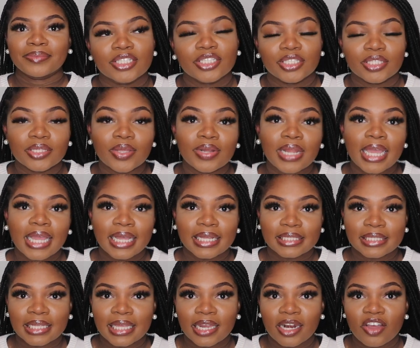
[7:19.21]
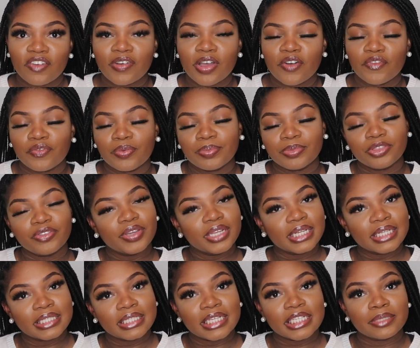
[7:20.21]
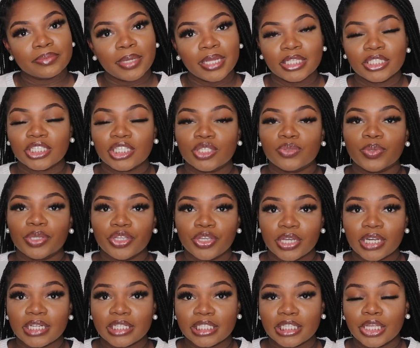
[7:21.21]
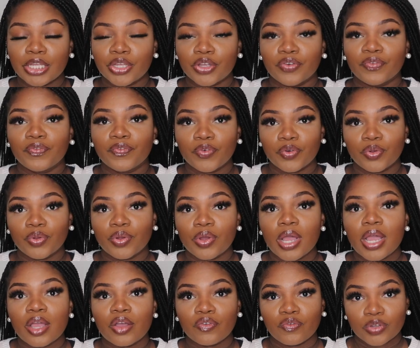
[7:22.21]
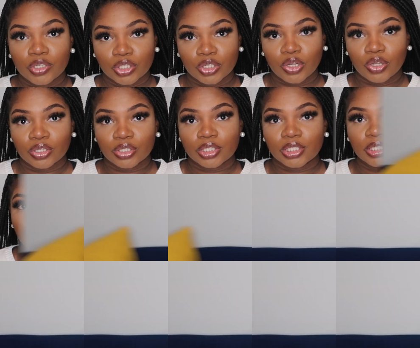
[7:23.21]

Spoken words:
So like I said, around from 3 to 6 months is when you're gonna see your full results.